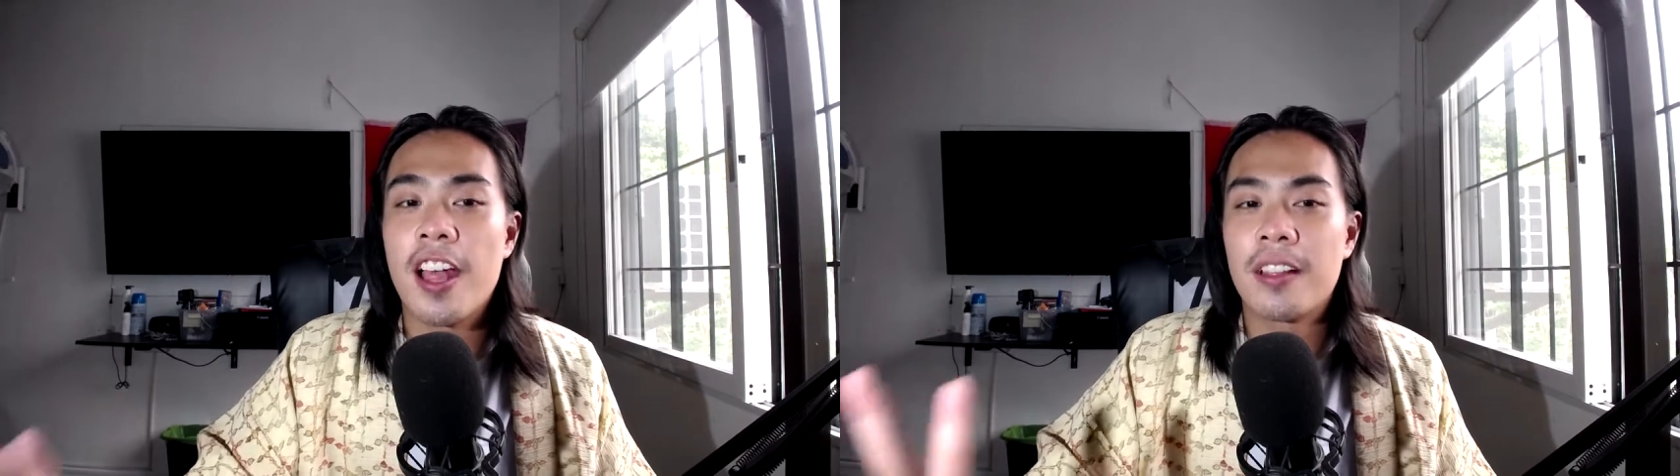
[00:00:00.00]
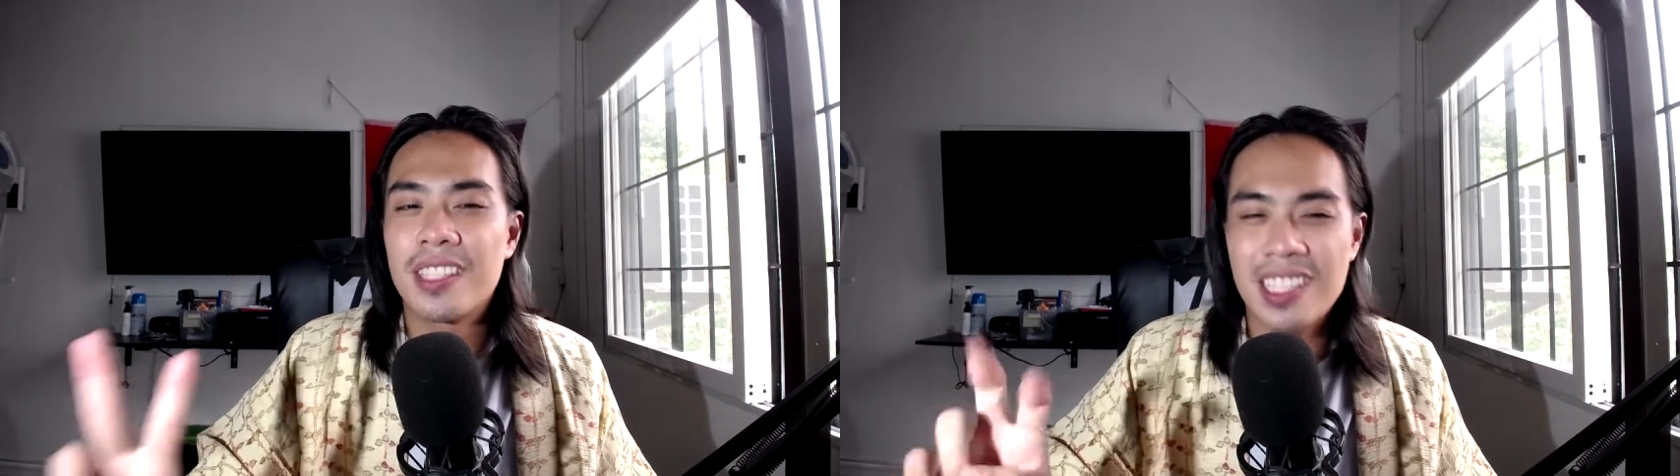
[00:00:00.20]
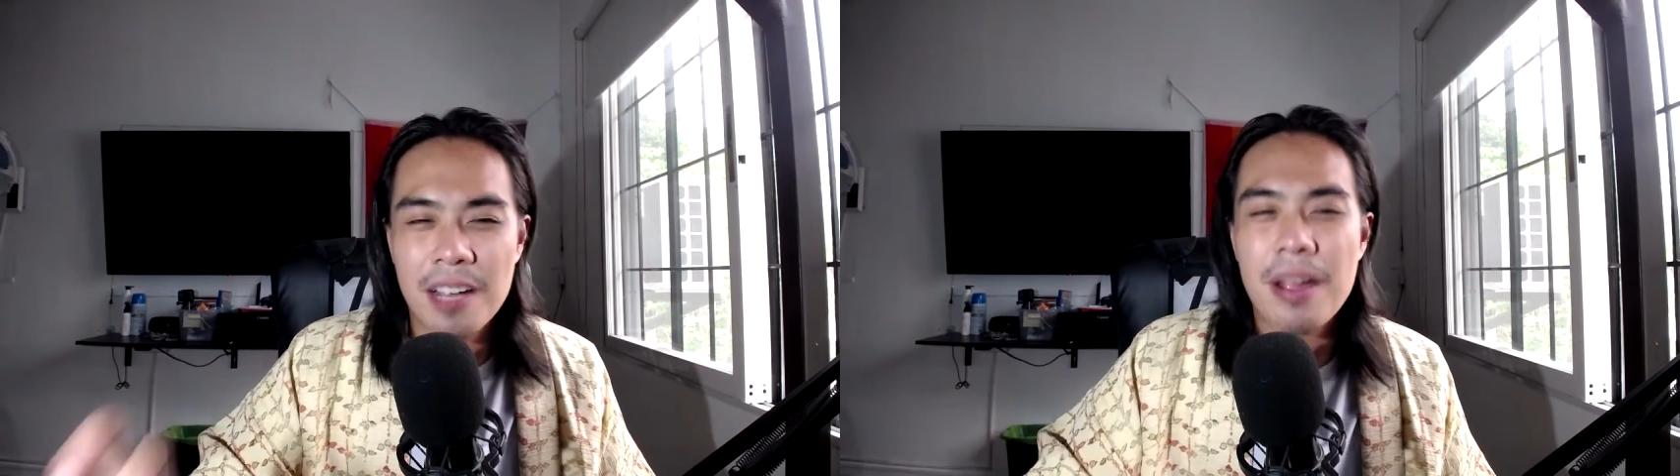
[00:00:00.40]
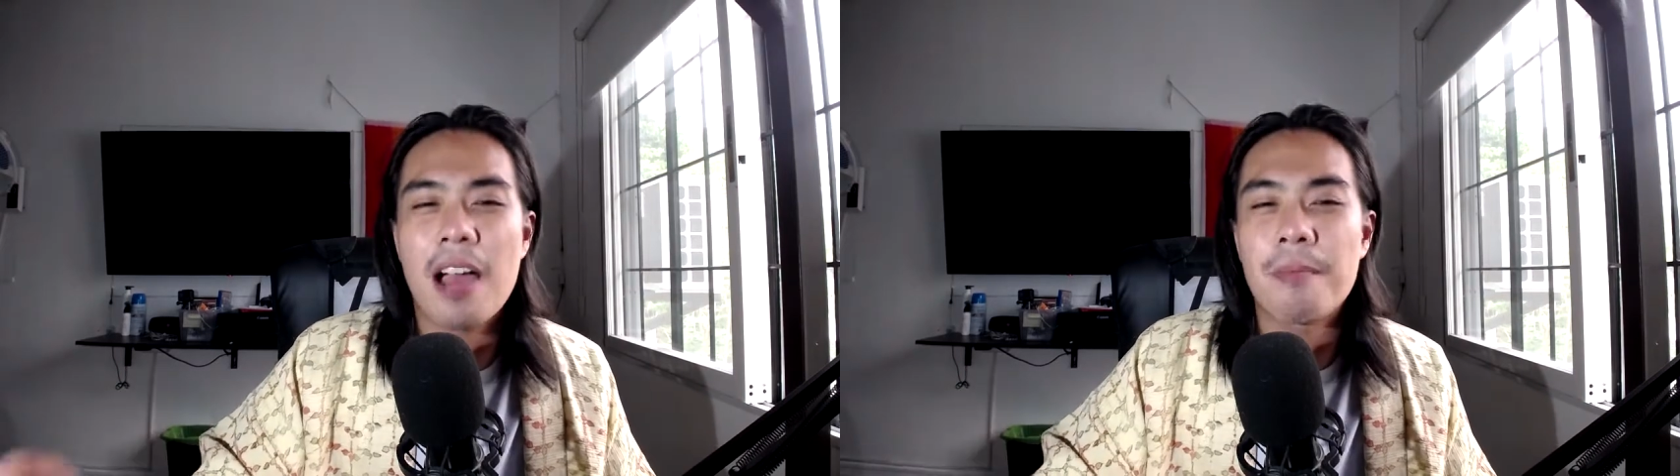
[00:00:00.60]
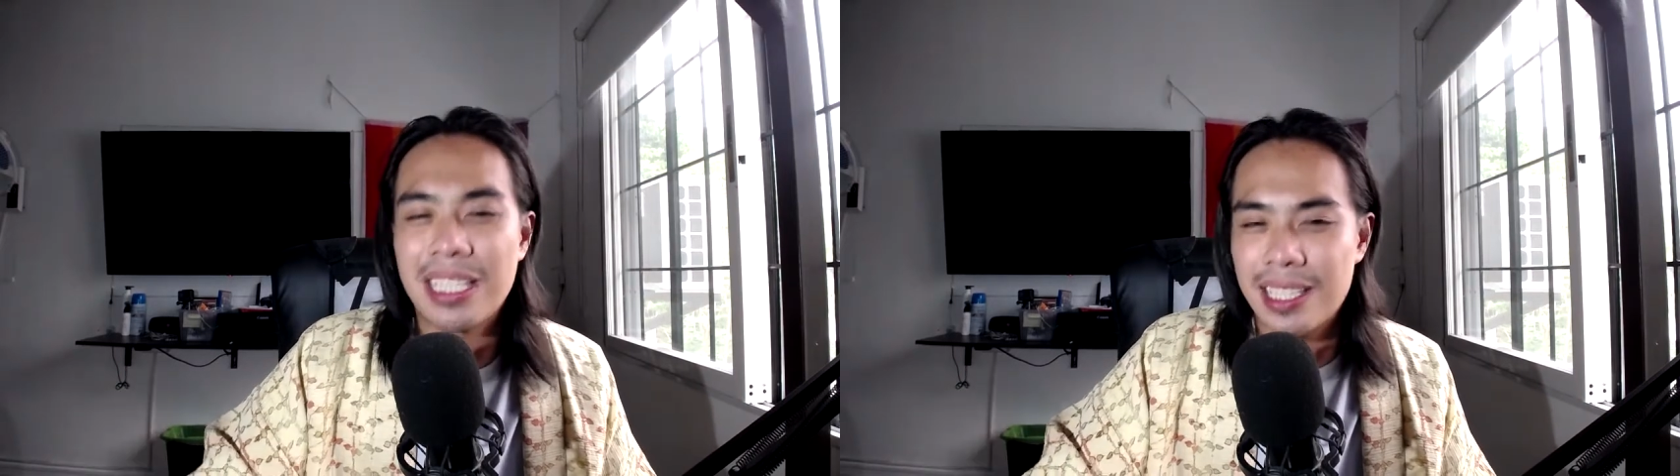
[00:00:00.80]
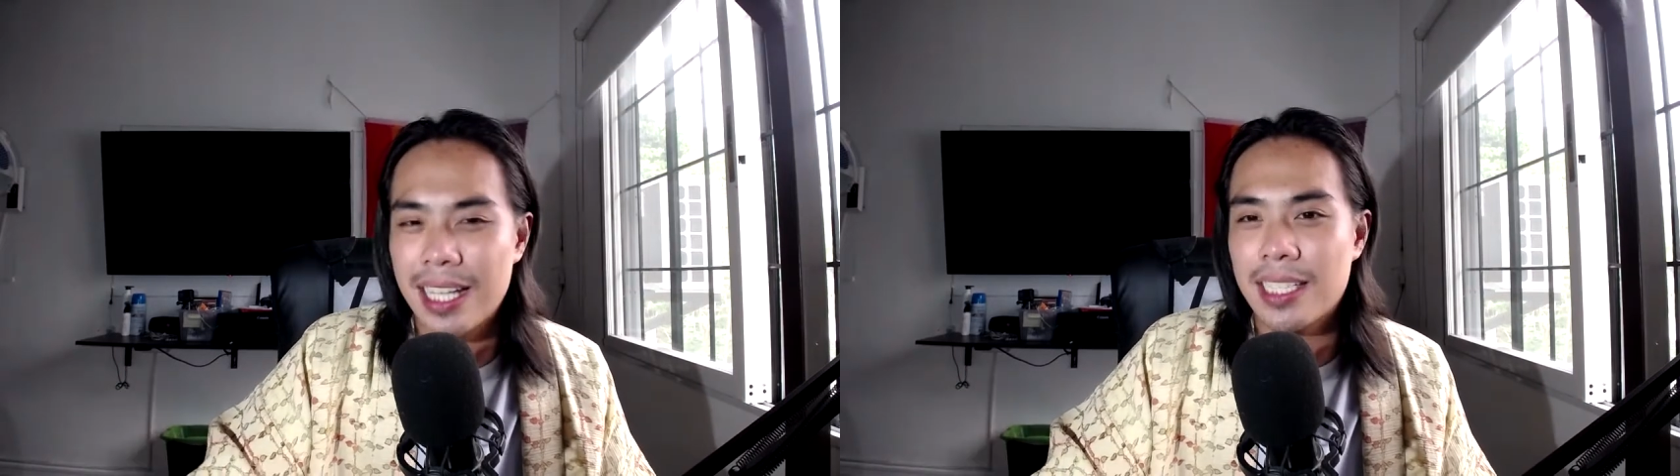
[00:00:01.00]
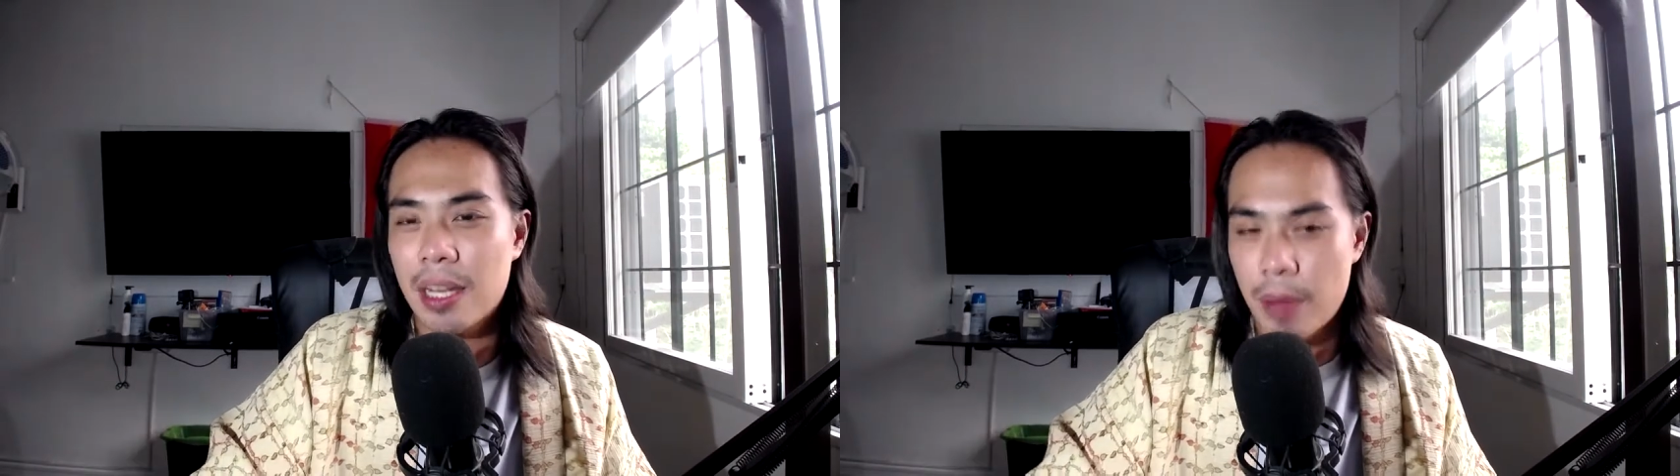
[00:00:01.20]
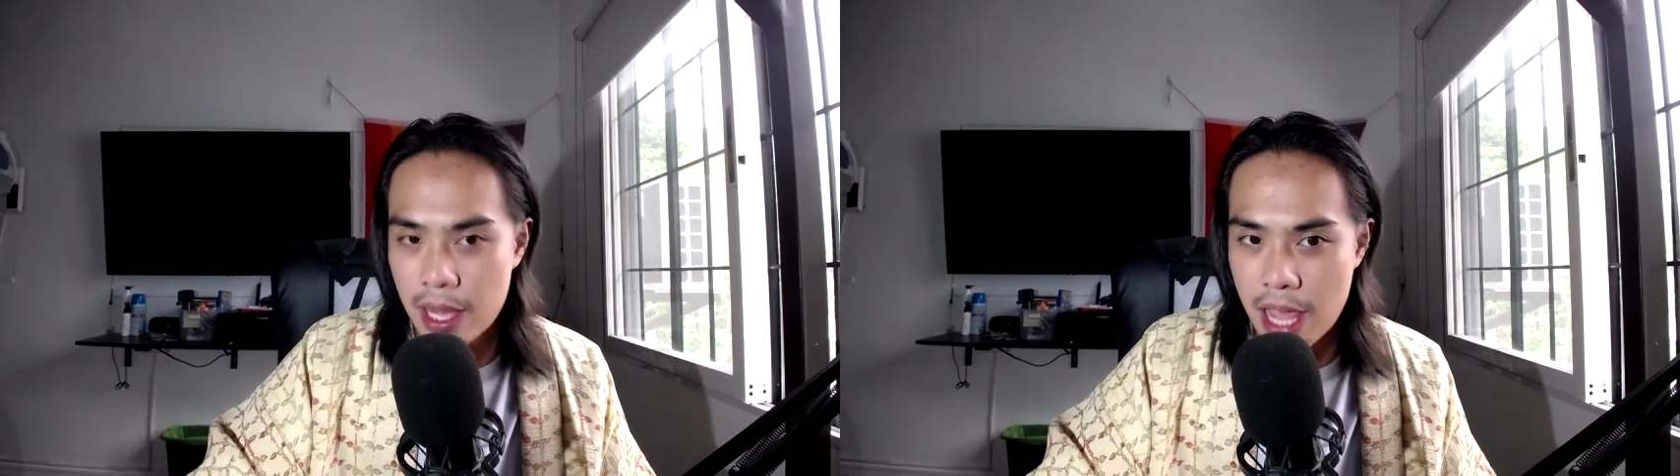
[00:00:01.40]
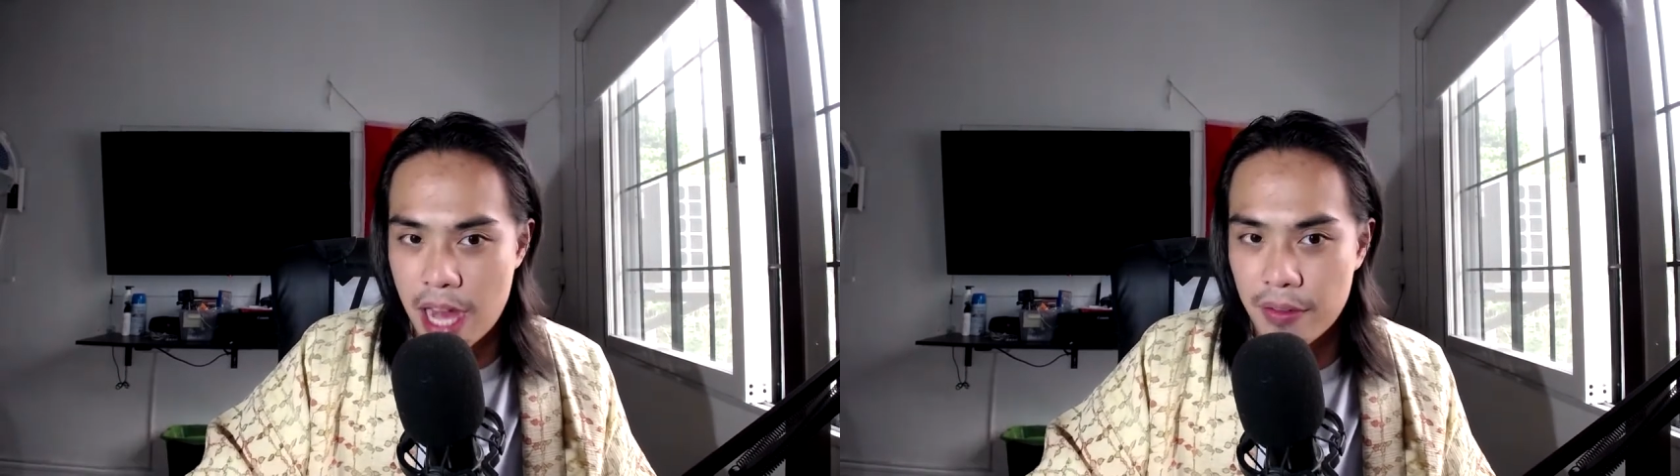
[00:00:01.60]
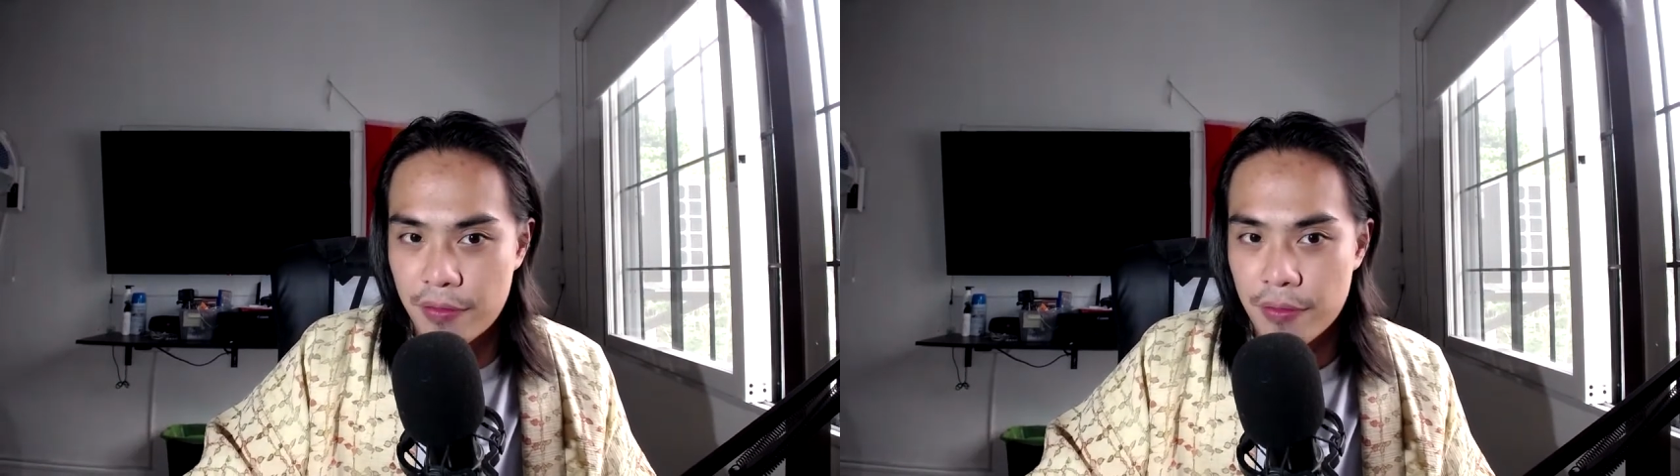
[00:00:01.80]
somehow mistakes in my life